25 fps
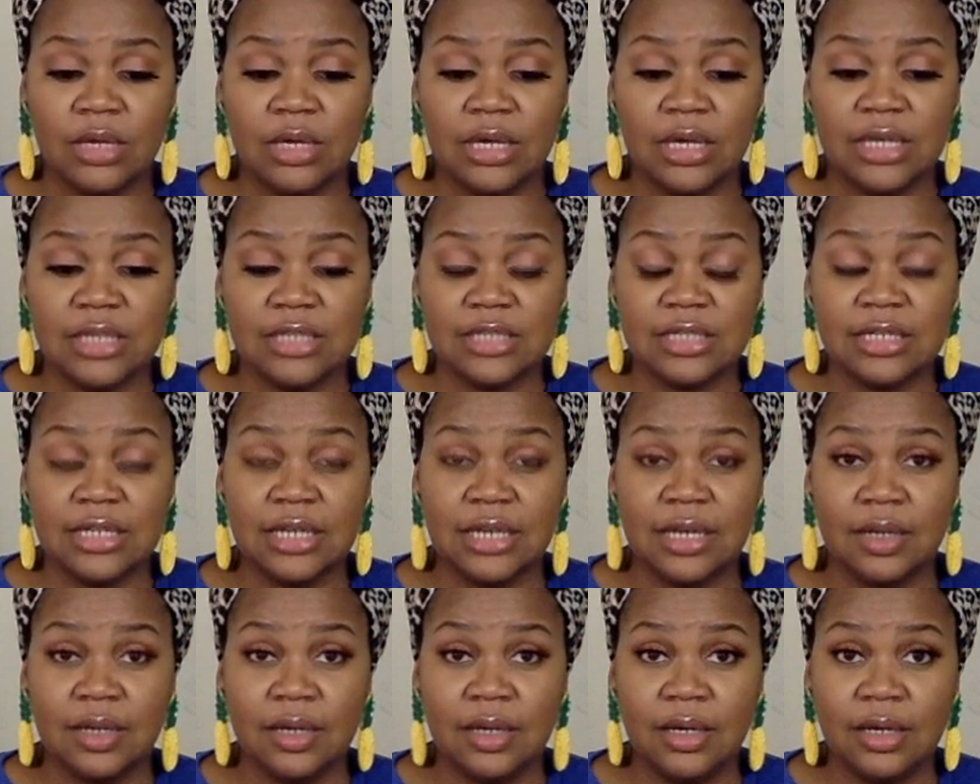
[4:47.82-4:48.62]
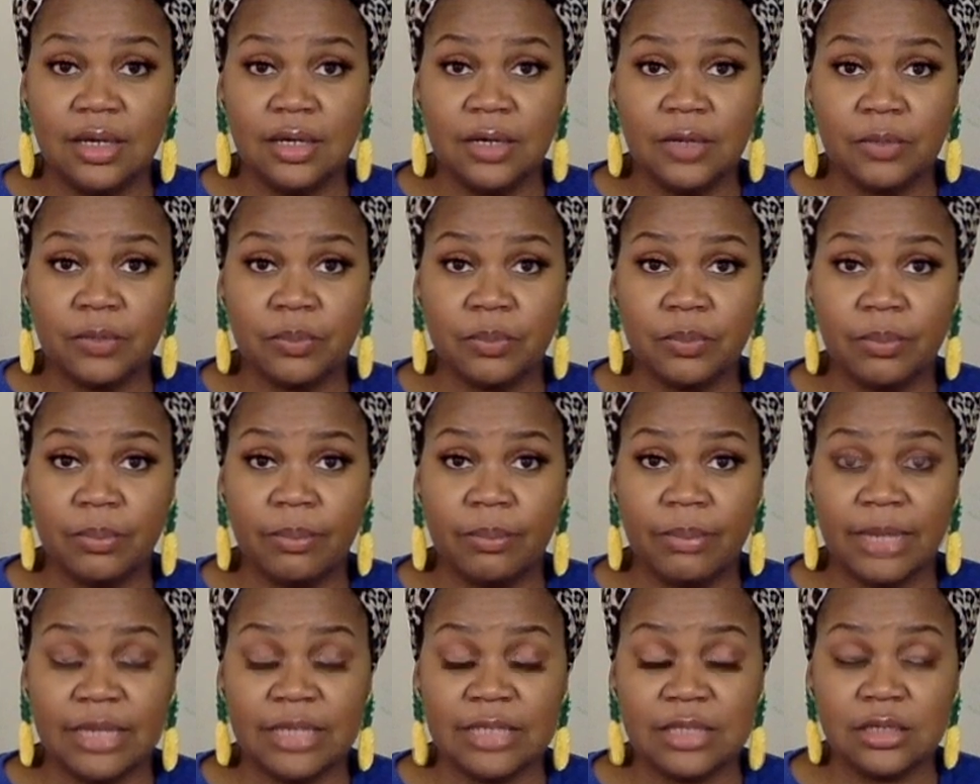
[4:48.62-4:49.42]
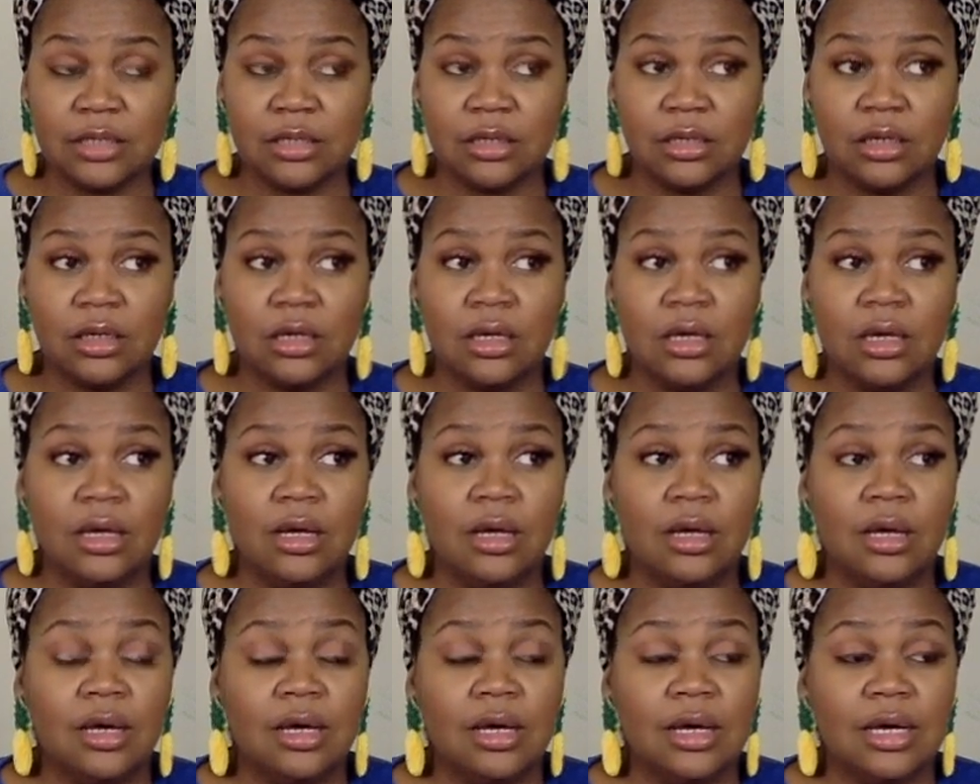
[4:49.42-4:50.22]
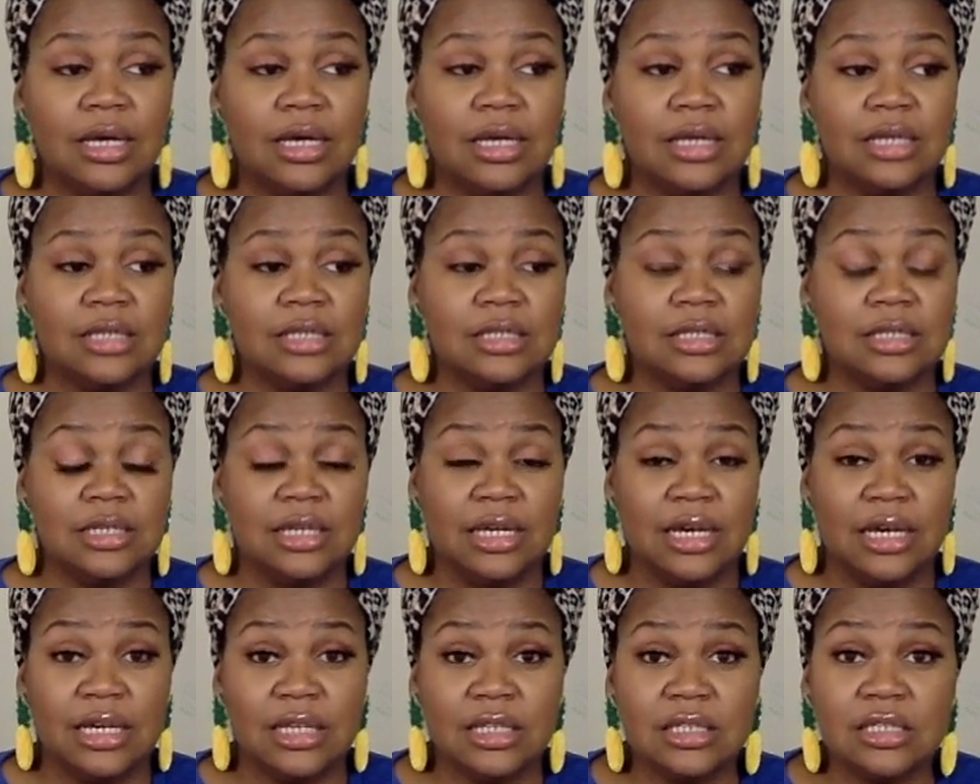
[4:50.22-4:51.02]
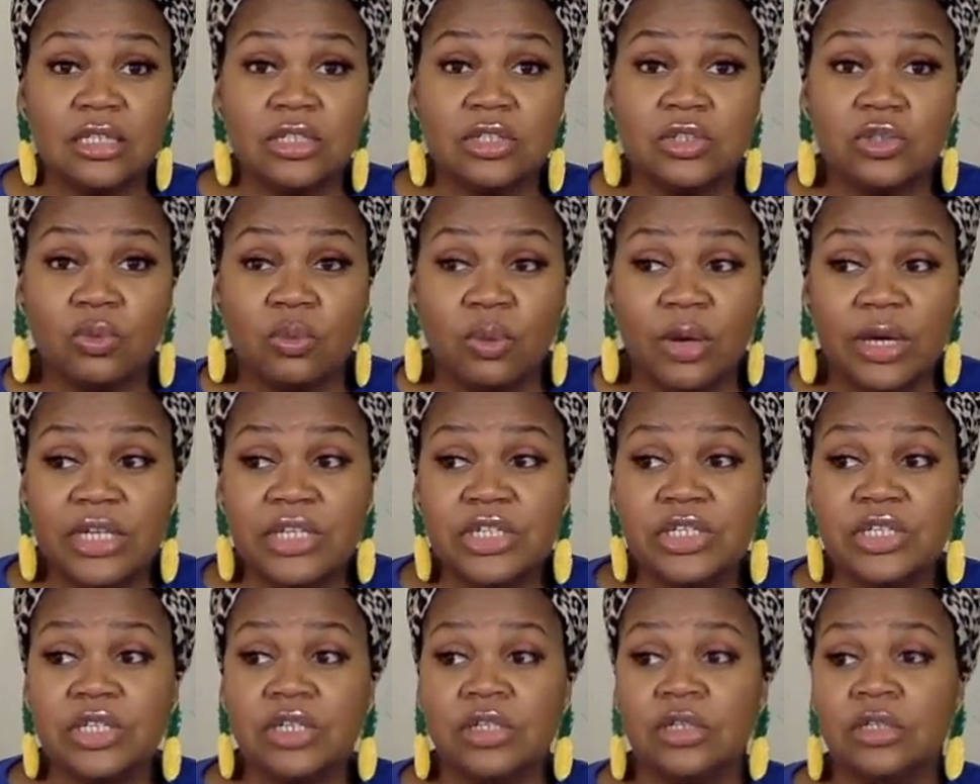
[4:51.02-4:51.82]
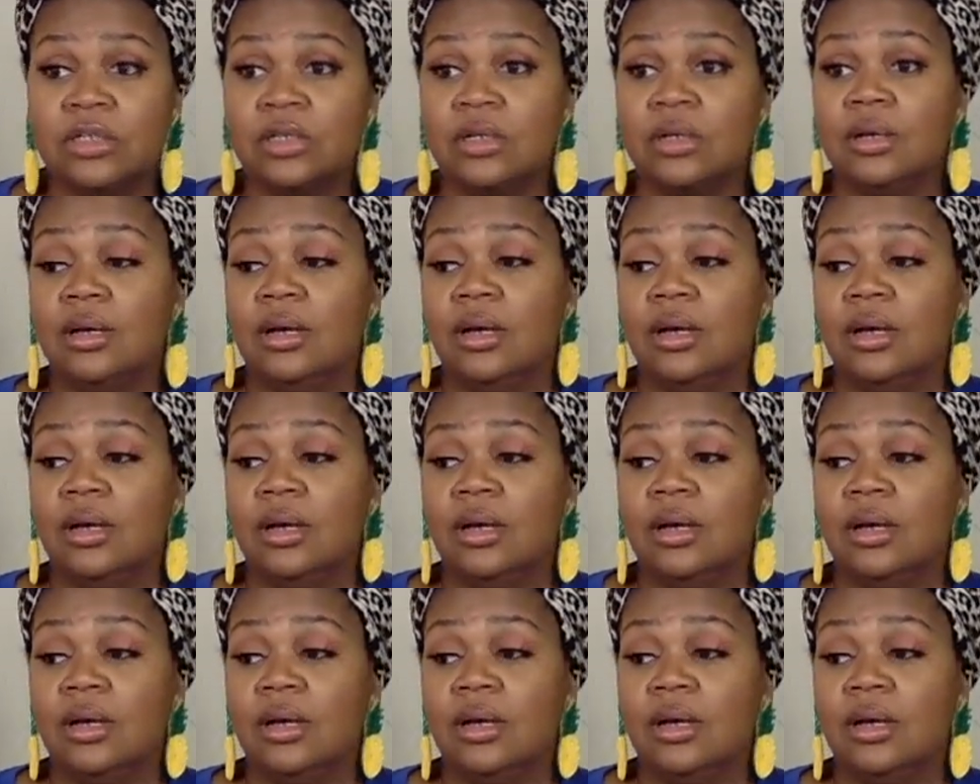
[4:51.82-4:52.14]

is a dead end, basically. It's a dead situation.